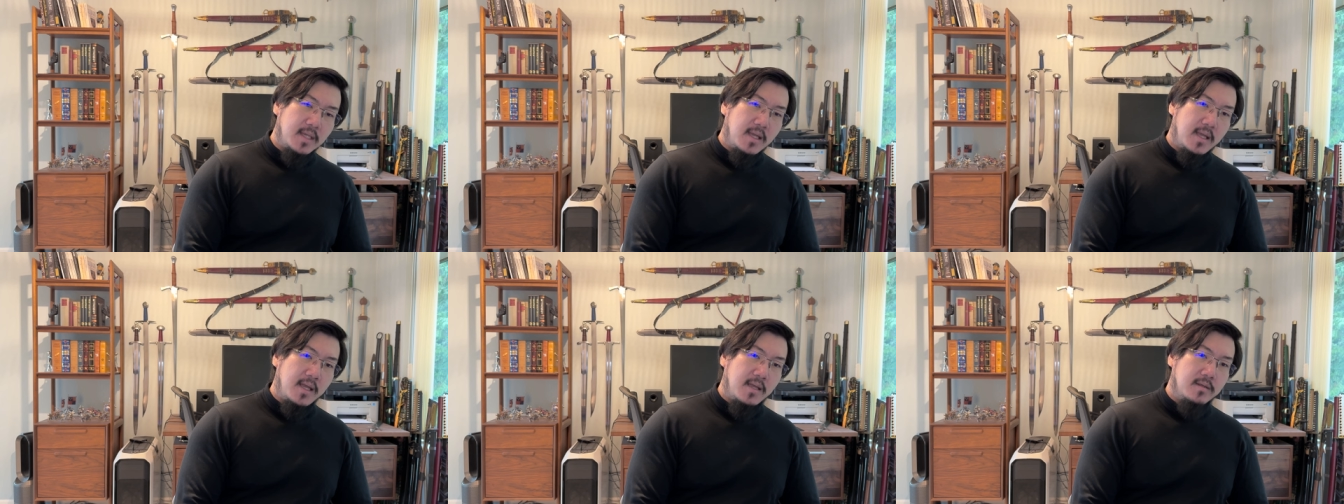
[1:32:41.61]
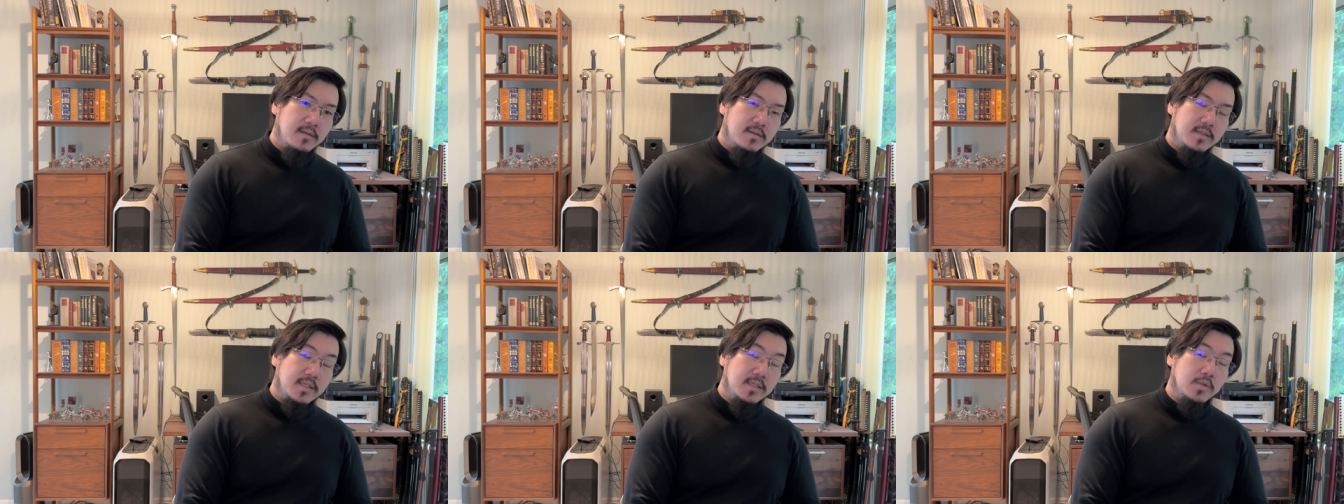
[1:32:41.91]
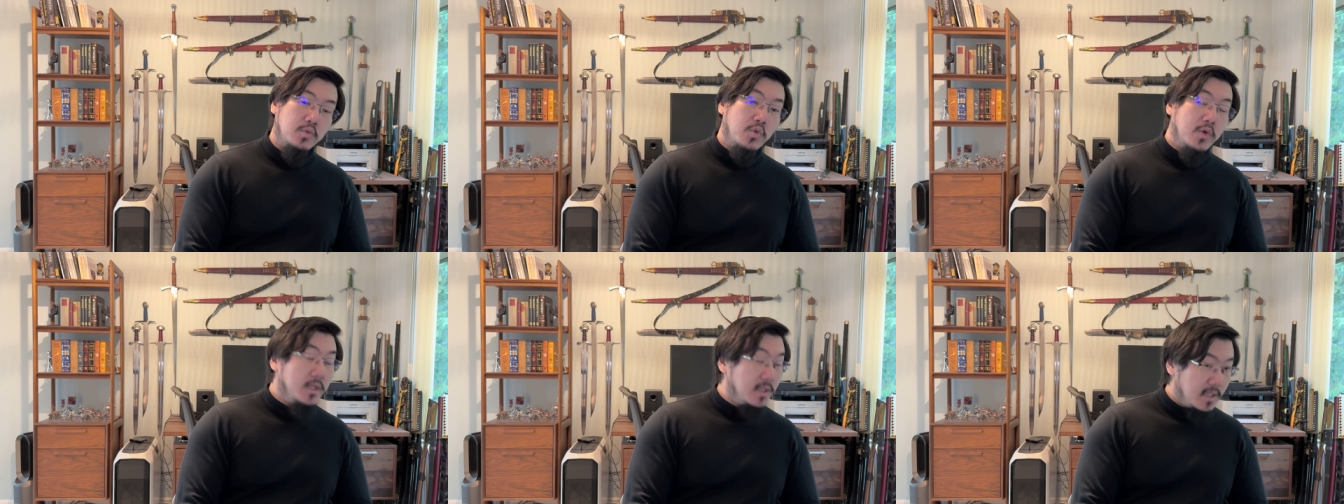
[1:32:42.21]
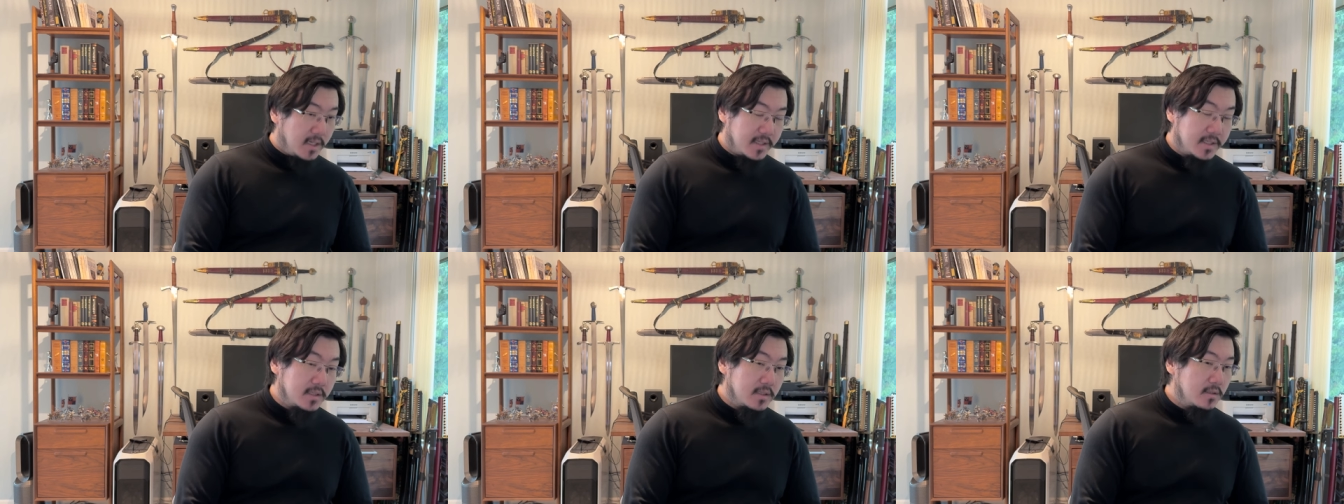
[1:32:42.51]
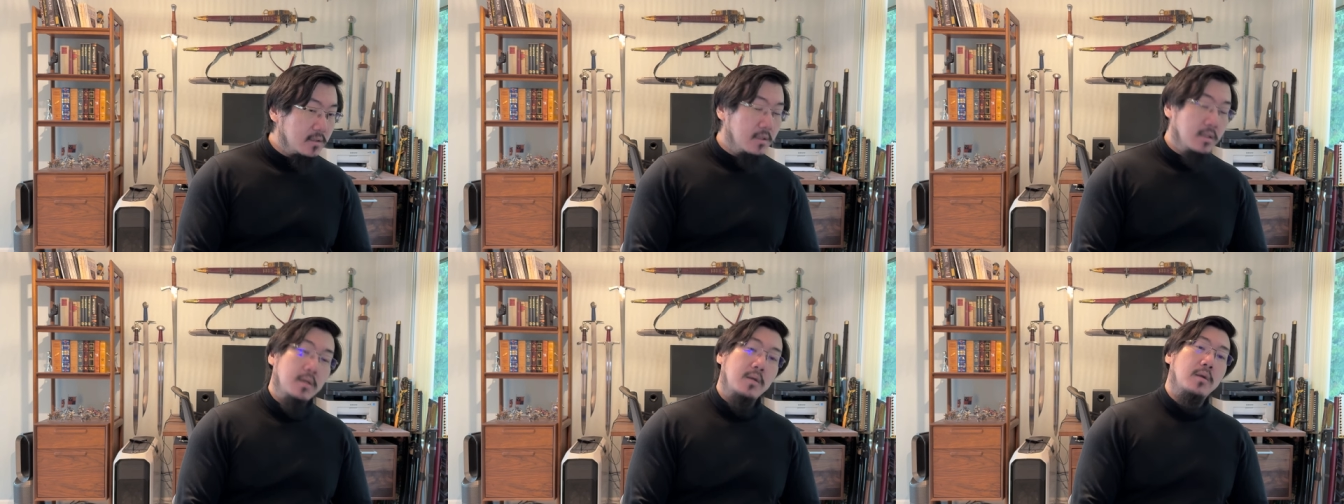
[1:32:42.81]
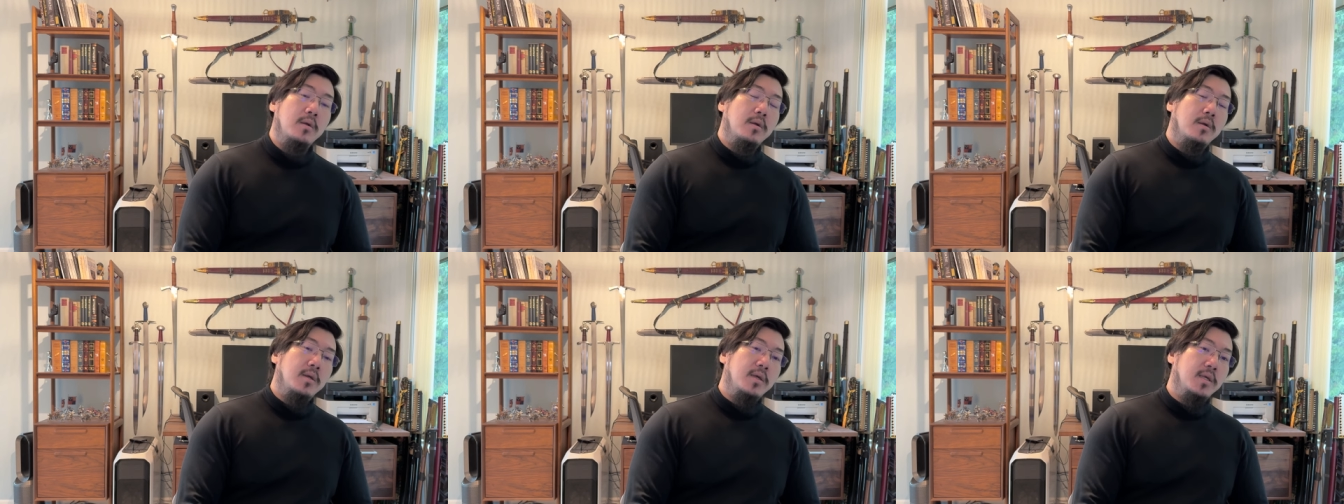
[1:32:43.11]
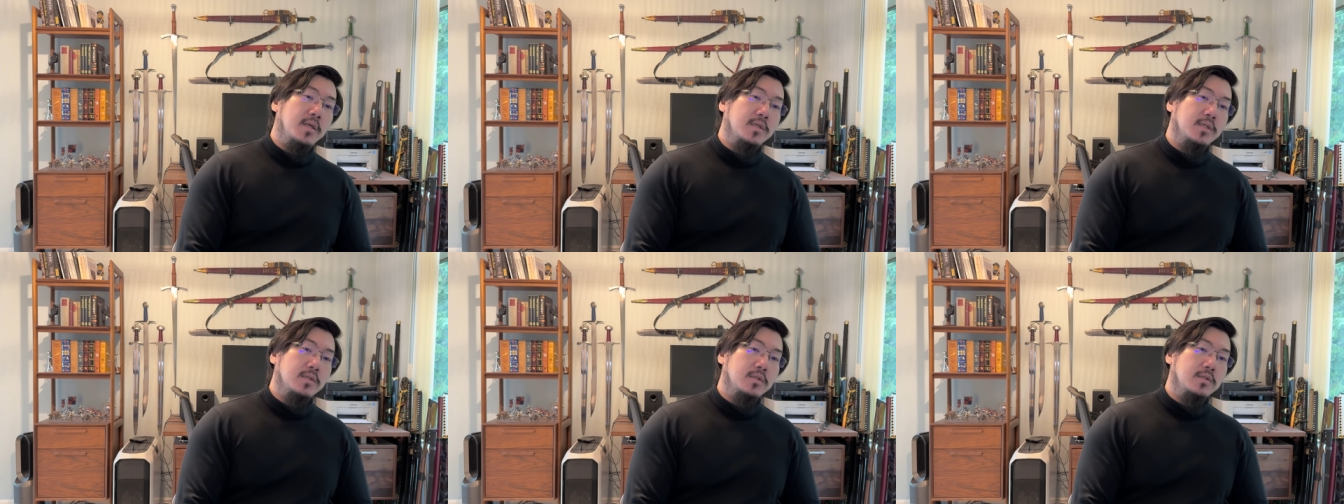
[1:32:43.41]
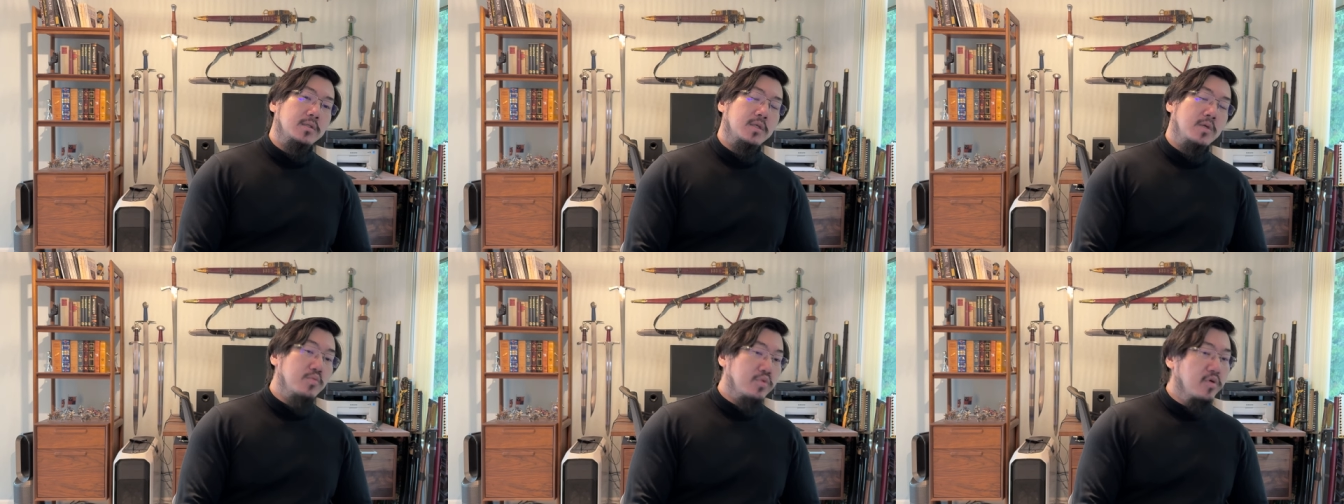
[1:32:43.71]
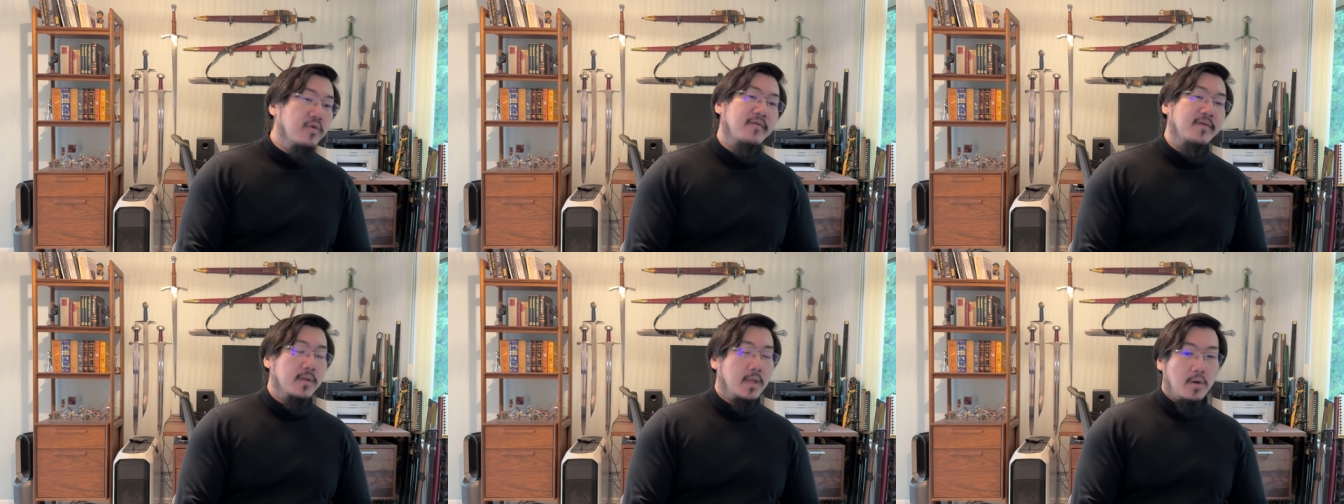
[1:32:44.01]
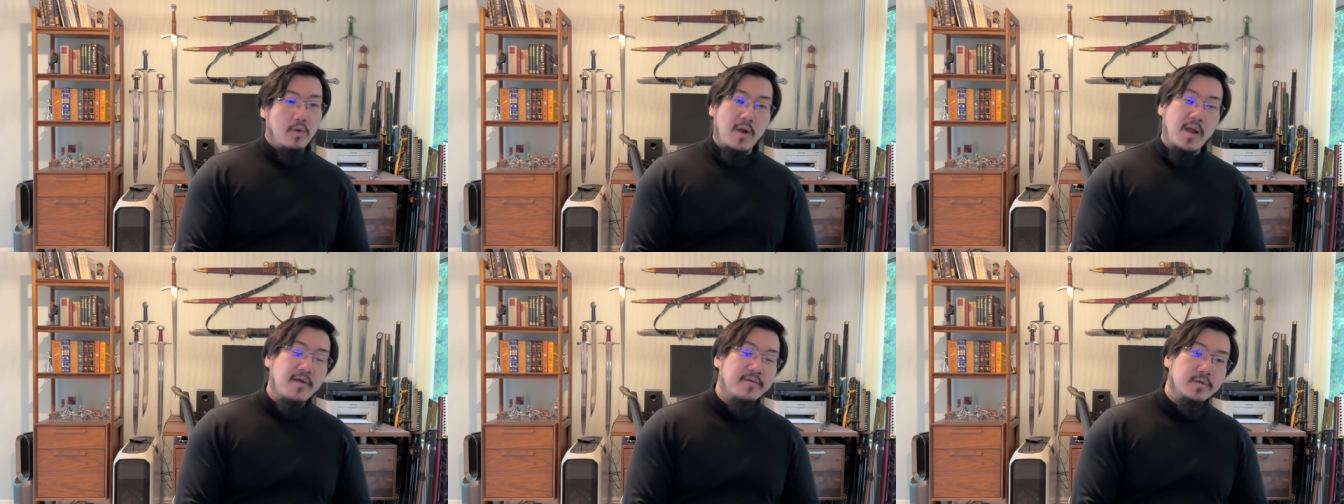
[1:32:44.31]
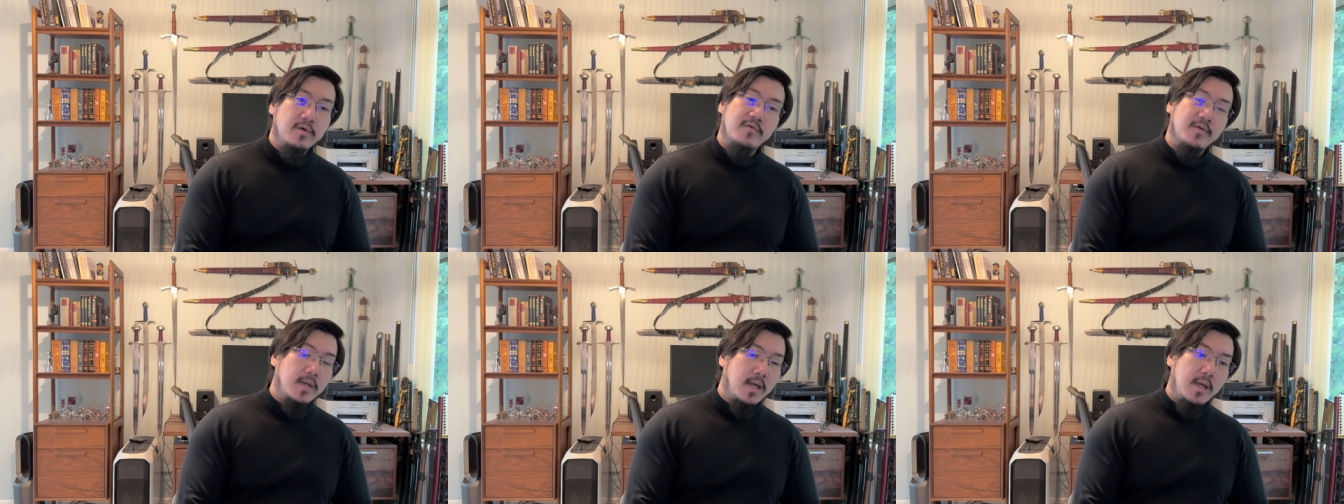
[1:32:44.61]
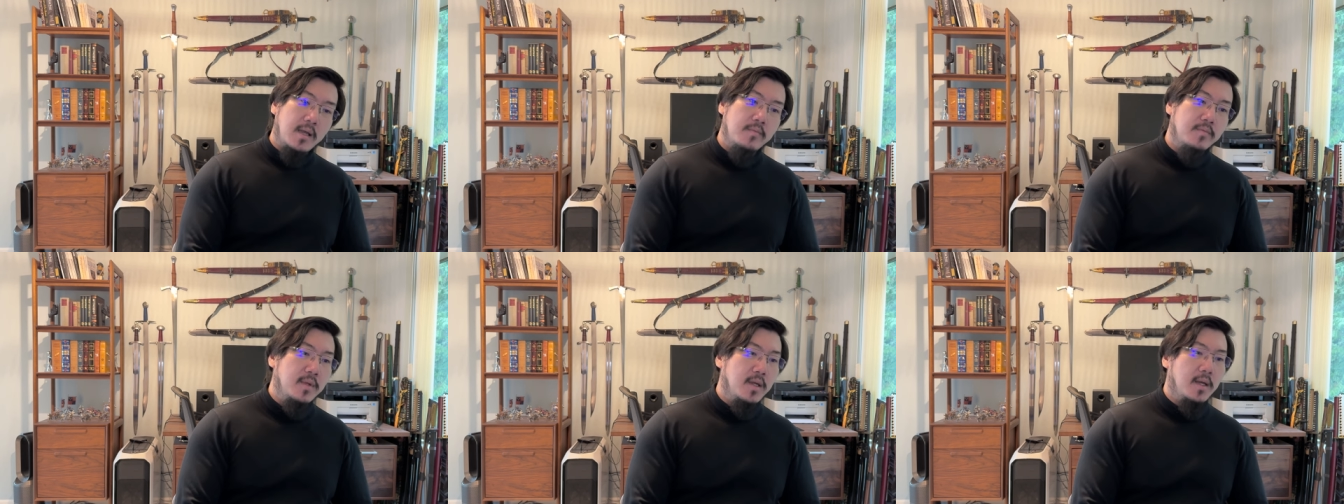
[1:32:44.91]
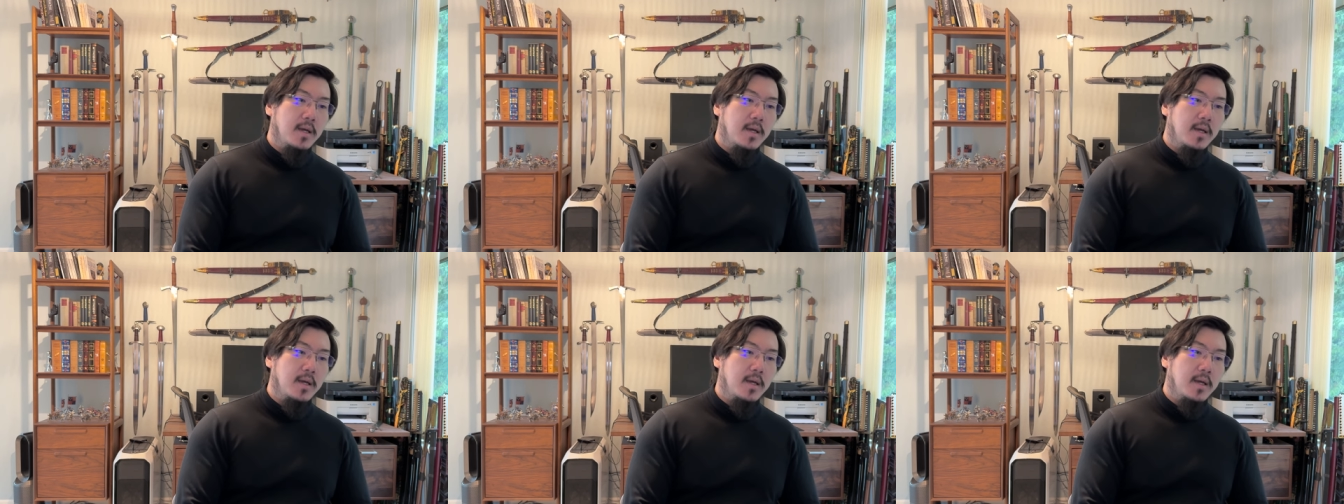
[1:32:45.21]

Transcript: And since Windlass is improving their crafts over time,